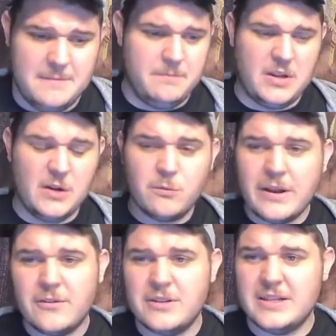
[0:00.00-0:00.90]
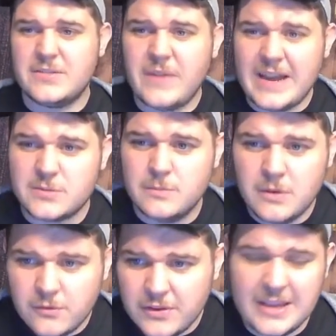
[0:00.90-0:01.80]
a river that's fast
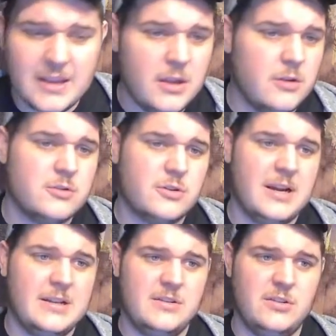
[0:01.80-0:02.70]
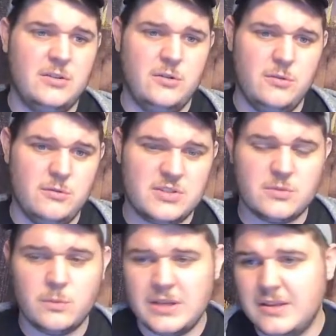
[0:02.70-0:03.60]
moving. You're trying to
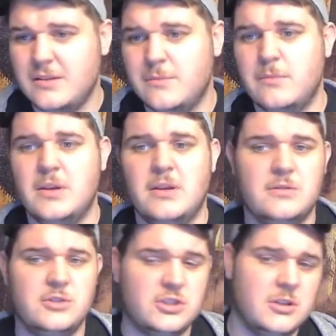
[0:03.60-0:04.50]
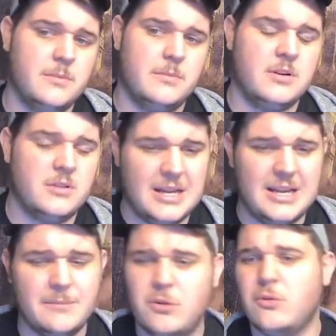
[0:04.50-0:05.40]
swim, jump,
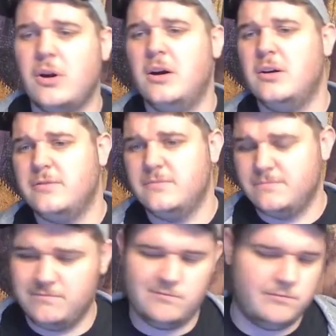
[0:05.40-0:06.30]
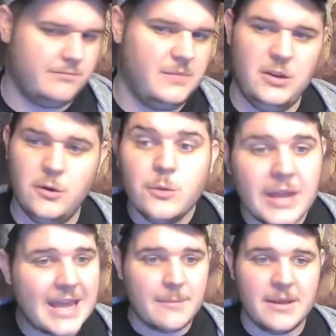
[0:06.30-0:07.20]
climb, crawl, you
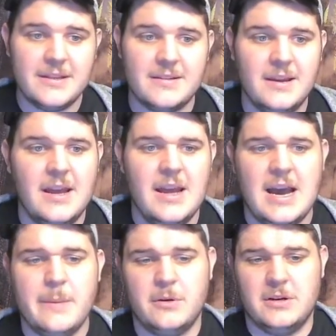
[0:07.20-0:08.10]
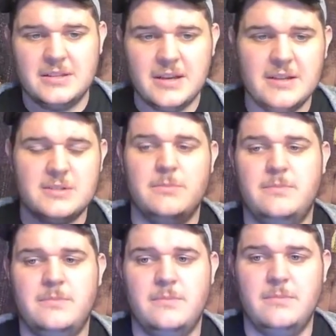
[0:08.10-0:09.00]
name it. I'm going to touch
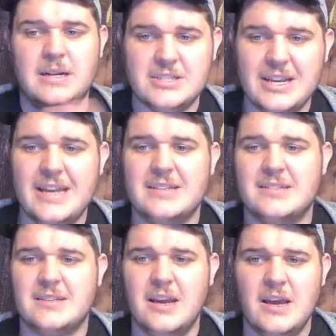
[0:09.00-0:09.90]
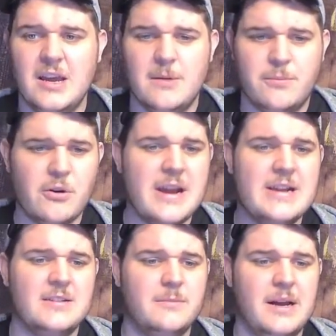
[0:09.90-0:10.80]
my chest, pray
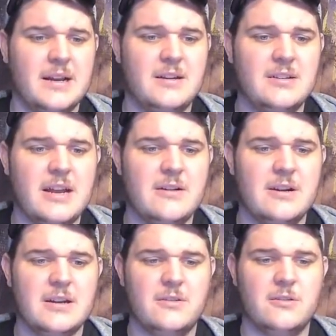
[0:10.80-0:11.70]
to my cleric or